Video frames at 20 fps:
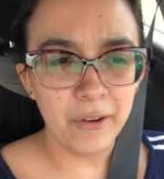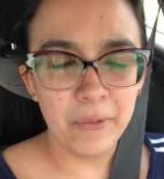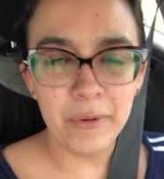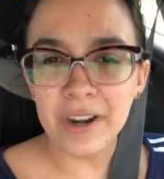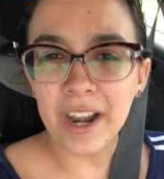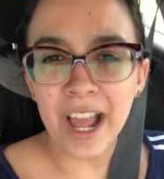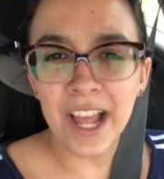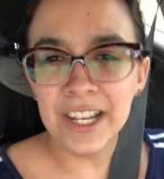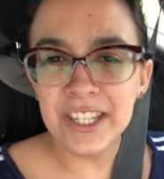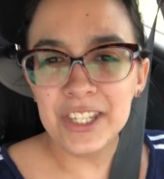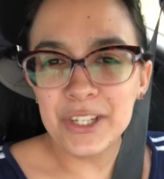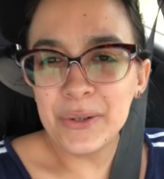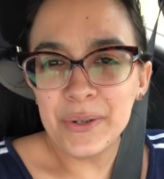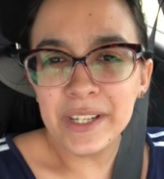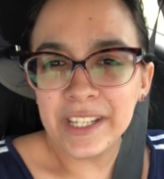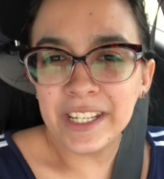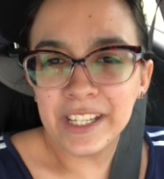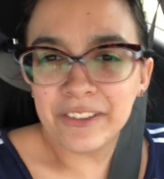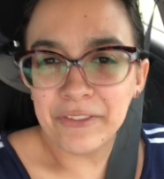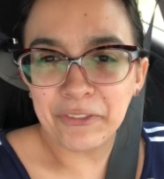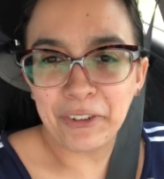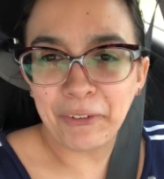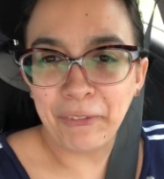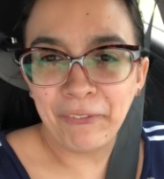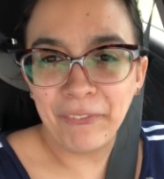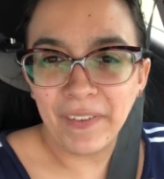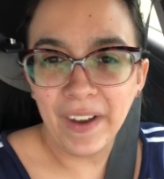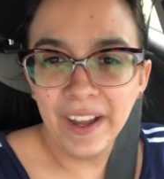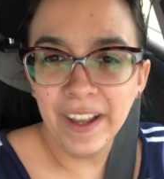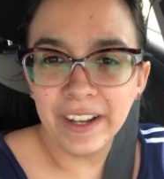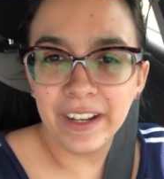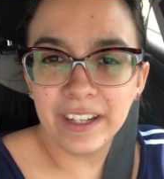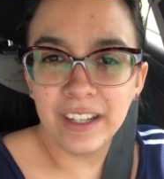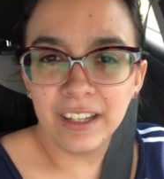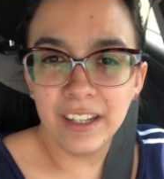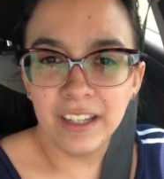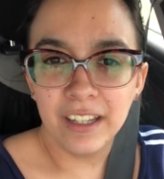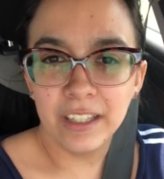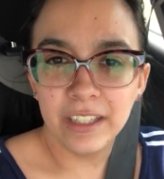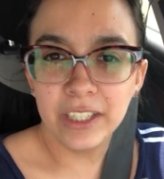we're not doing it for
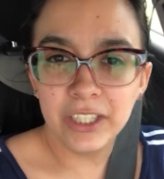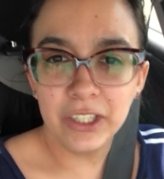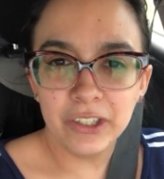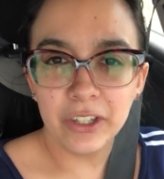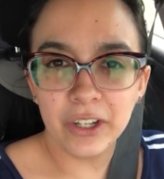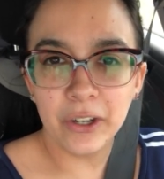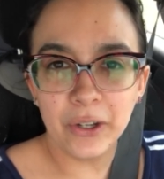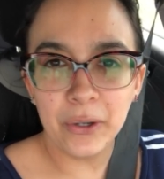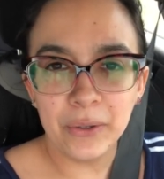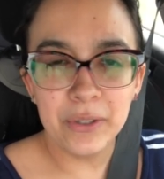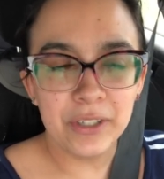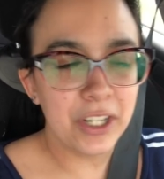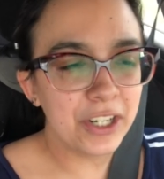fun you know,